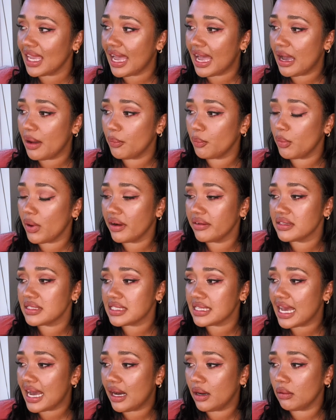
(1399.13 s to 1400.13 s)
Whereas
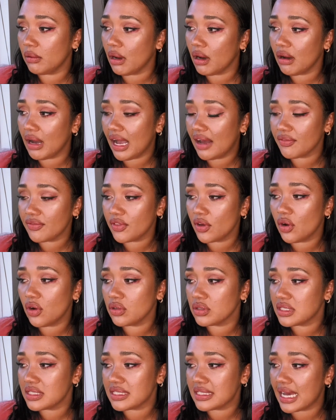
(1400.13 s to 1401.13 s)
now I'll have the
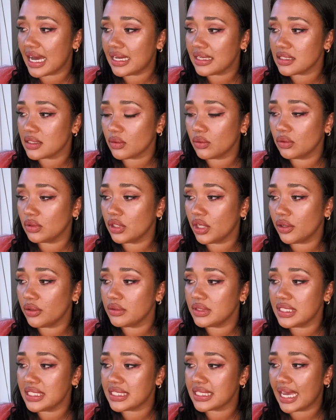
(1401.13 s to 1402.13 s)
odd sad or
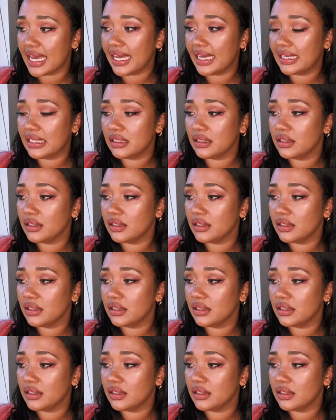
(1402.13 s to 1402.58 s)
lonely day,